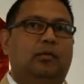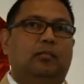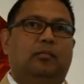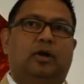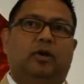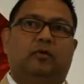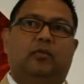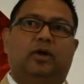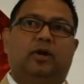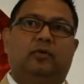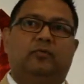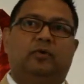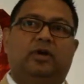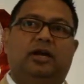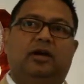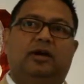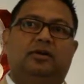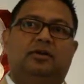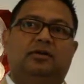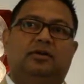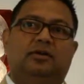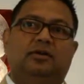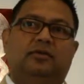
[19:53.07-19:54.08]
But when we
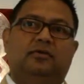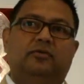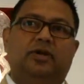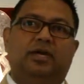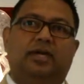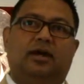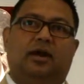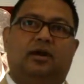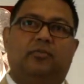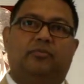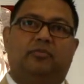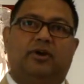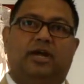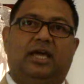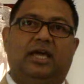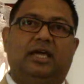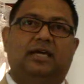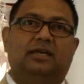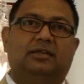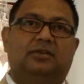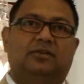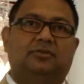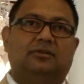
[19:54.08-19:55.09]
are doing our
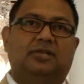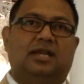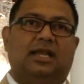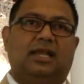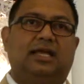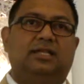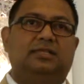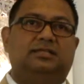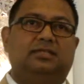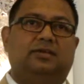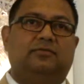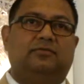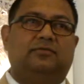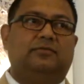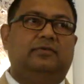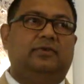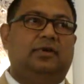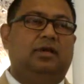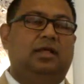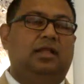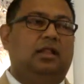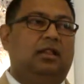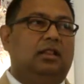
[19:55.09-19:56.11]
praying through the lens of
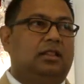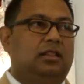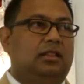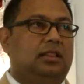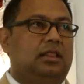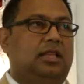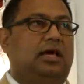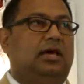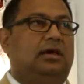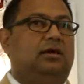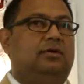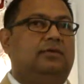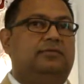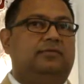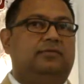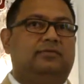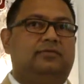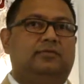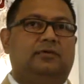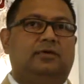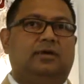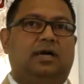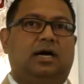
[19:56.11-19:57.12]
love,
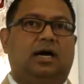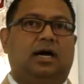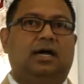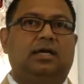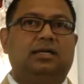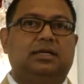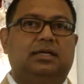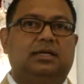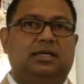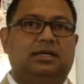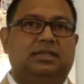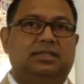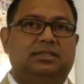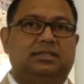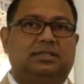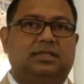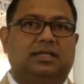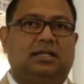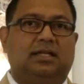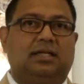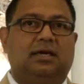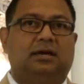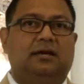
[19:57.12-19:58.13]

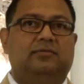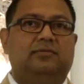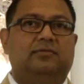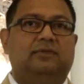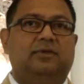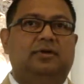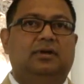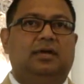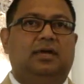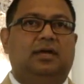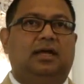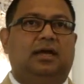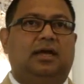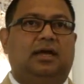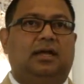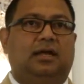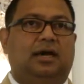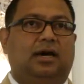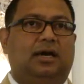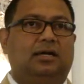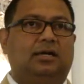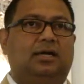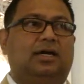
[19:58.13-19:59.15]
unconditional love,
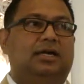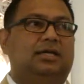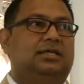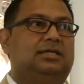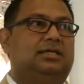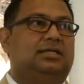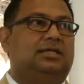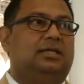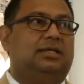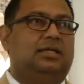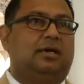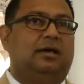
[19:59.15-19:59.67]
and unconditional